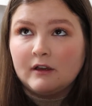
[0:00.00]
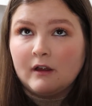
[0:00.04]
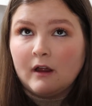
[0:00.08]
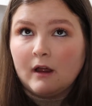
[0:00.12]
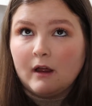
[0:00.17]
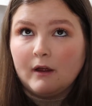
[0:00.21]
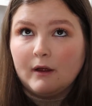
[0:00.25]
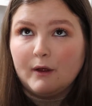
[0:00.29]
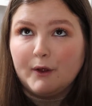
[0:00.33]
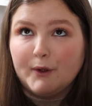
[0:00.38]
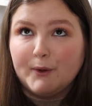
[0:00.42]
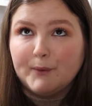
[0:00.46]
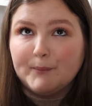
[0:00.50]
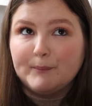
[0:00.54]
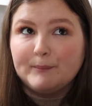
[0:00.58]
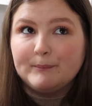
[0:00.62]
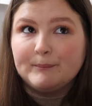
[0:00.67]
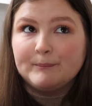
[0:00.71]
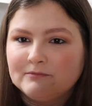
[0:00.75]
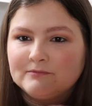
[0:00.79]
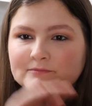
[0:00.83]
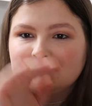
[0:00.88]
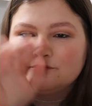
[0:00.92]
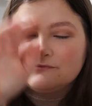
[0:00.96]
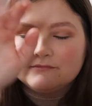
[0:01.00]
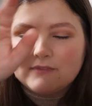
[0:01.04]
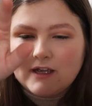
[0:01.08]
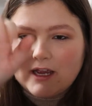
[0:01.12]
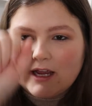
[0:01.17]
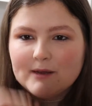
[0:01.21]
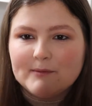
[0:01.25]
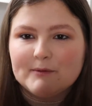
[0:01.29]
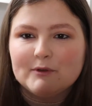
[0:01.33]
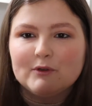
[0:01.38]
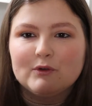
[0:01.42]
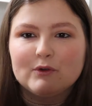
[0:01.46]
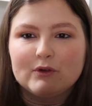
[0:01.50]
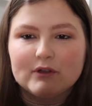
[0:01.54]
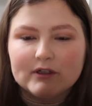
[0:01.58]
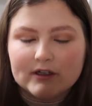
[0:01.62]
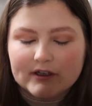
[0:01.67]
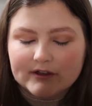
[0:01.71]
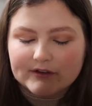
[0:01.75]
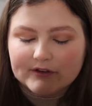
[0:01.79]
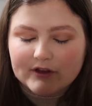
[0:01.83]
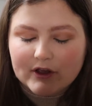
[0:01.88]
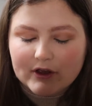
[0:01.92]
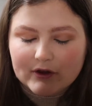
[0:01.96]
I am an
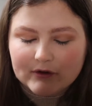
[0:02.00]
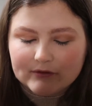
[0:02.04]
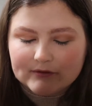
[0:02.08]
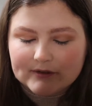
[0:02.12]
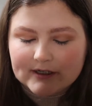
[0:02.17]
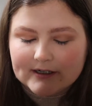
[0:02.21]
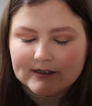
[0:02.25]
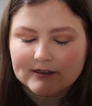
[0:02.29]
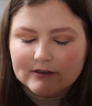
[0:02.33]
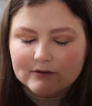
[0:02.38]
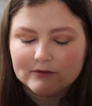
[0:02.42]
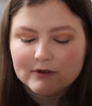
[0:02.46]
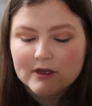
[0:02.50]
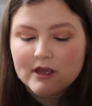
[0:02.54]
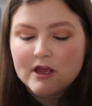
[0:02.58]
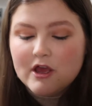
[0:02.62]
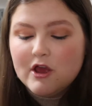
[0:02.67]
organised girl now.